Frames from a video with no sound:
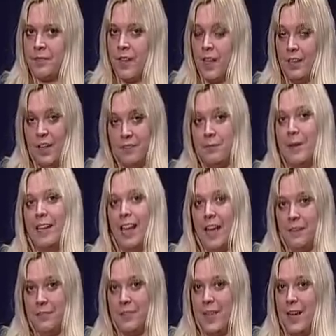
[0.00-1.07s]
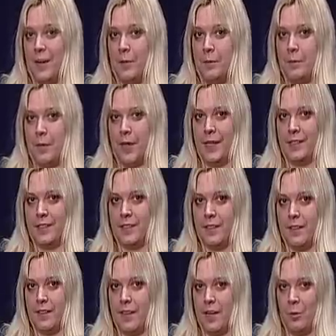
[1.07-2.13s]
I loved my life there, but
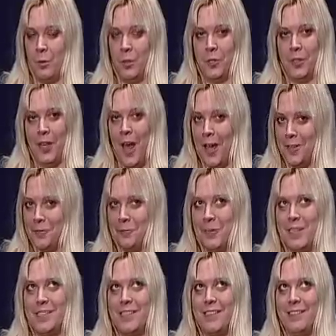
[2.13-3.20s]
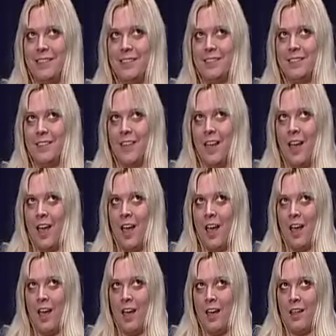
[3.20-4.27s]
there were a lot of reasons
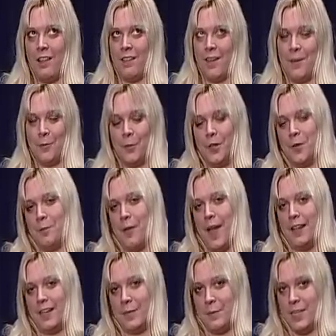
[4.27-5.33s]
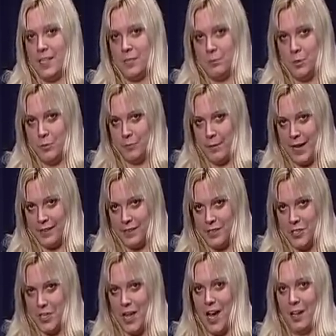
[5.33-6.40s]
that were compelling me to move back to
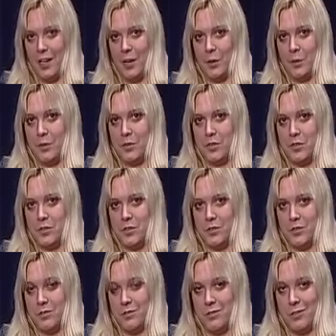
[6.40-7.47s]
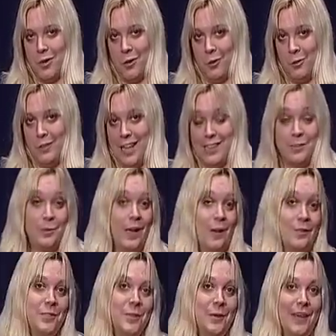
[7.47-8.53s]
Chicago. So that's what I
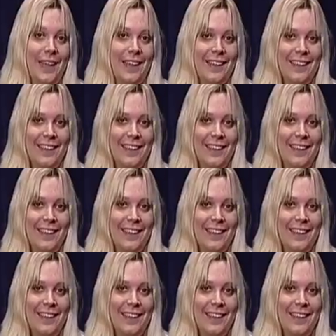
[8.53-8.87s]
was doing.